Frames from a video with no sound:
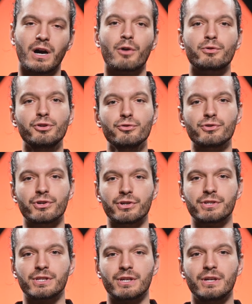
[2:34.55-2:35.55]
our
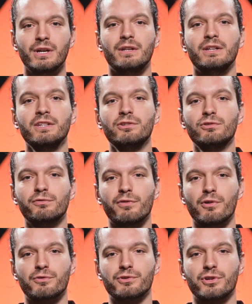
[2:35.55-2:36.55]
users, need to
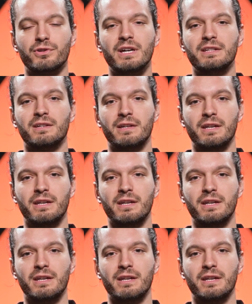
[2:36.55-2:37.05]
focus on data